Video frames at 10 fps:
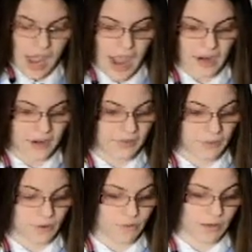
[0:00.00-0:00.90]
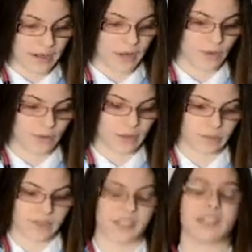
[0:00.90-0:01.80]
and different radio
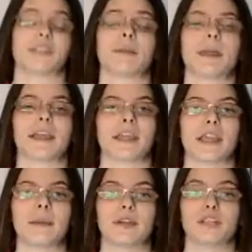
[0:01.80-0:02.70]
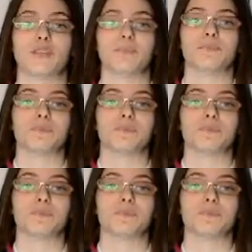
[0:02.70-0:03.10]
frequencies to make an image.